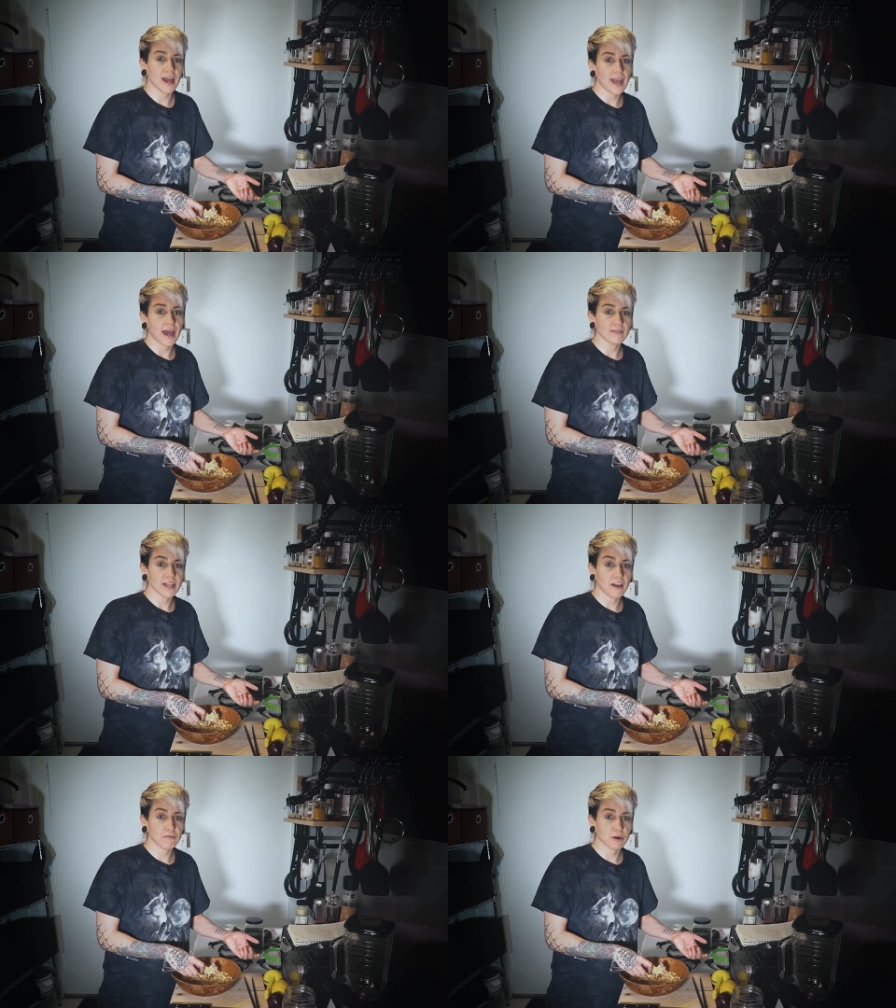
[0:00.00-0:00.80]
I have
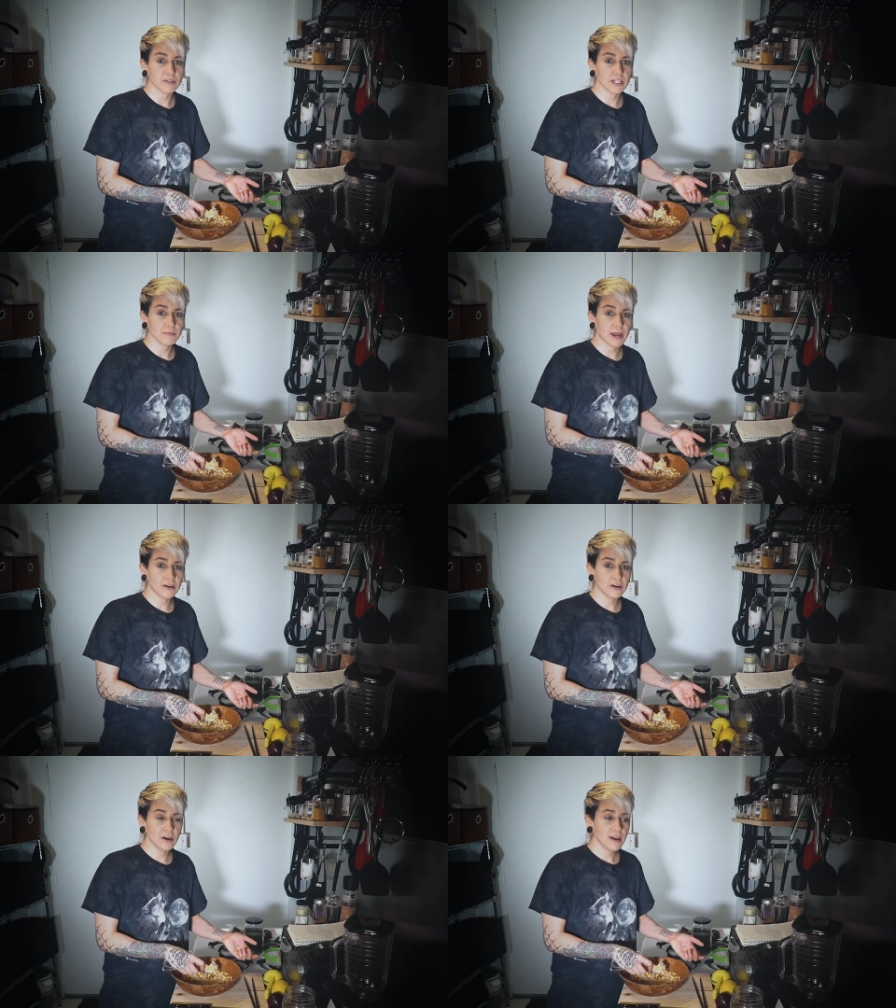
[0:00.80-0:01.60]
to have protein
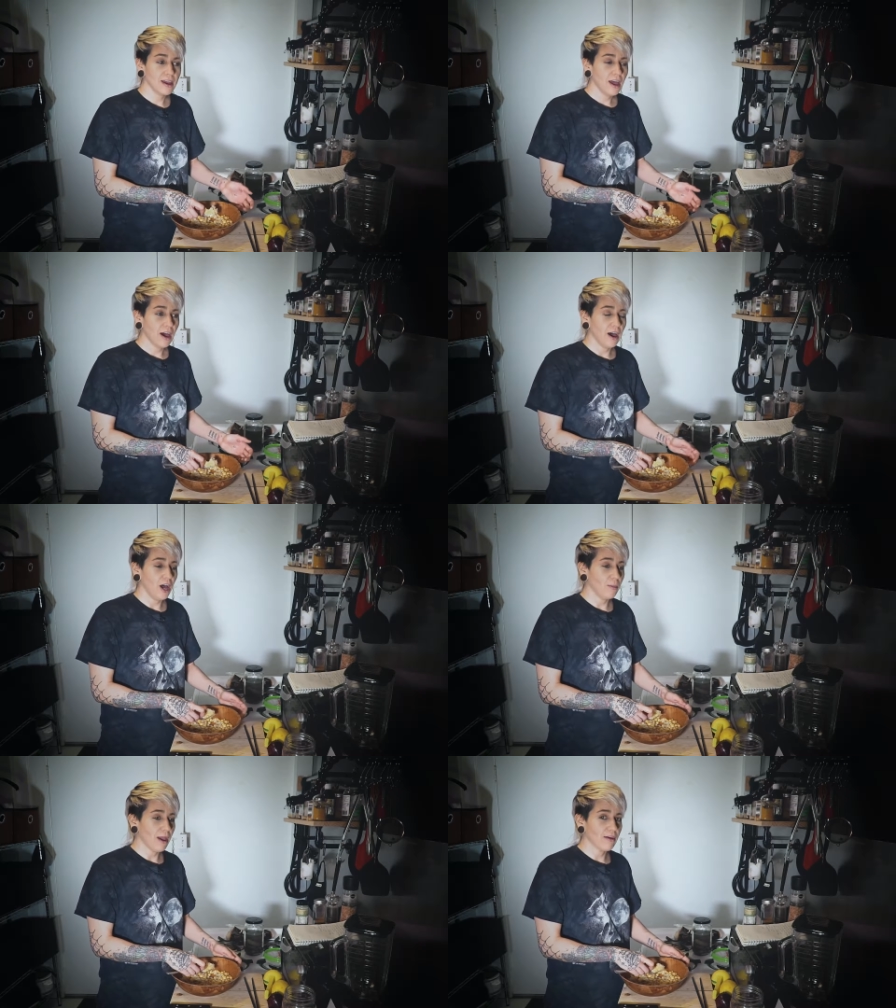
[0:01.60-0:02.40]
powder
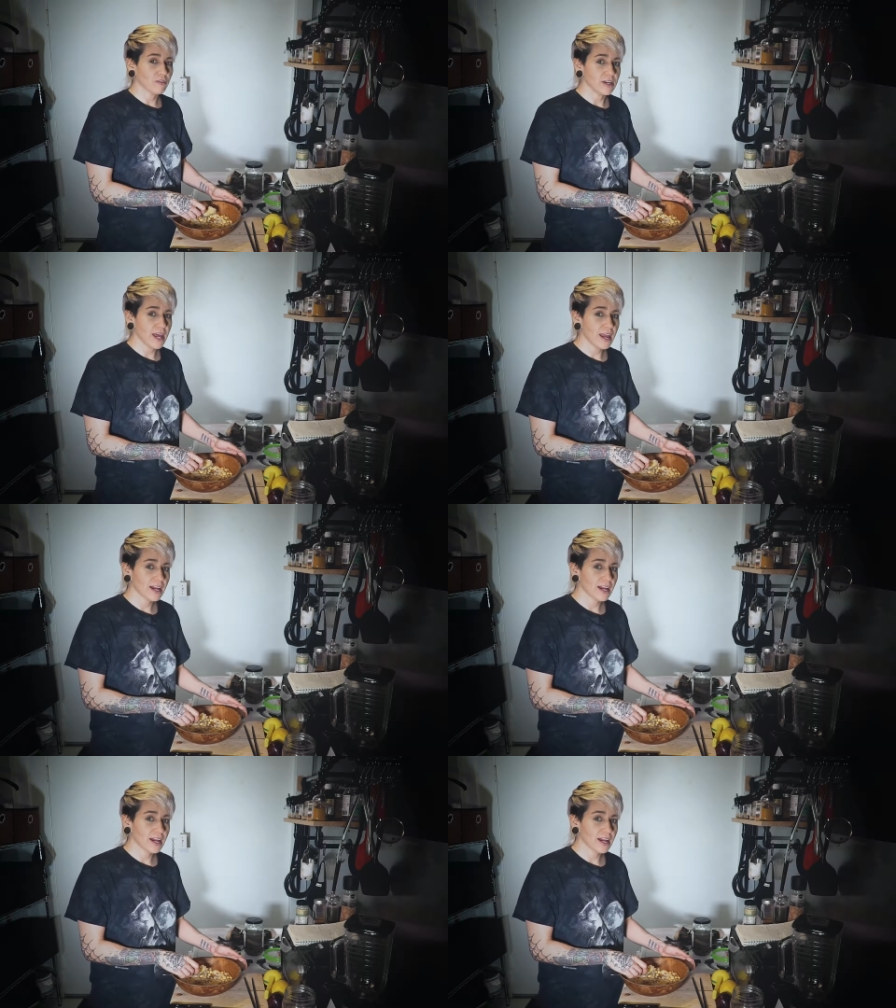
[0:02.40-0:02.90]
every day.